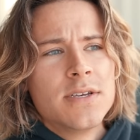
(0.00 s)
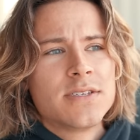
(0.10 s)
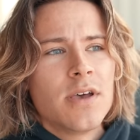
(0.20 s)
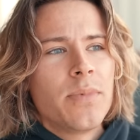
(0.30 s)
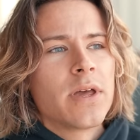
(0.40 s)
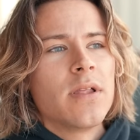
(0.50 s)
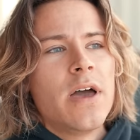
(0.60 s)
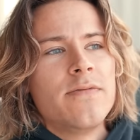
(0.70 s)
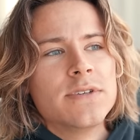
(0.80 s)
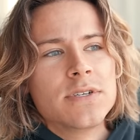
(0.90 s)
something in
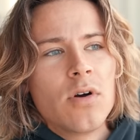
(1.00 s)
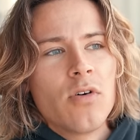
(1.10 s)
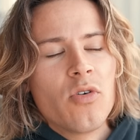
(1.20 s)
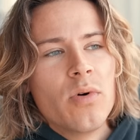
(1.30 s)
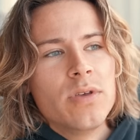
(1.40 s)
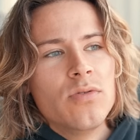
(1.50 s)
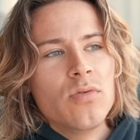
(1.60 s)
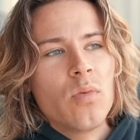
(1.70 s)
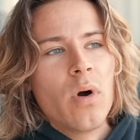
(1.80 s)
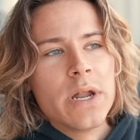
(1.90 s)
life isn't going the way
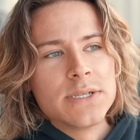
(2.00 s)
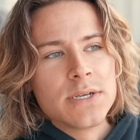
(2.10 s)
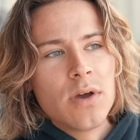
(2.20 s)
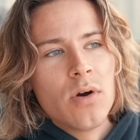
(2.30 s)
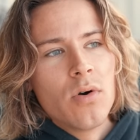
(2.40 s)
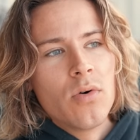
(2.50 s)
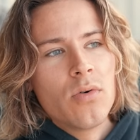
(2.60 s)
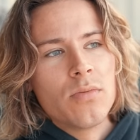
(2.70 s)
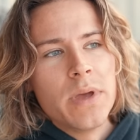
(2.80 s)
you want it to go,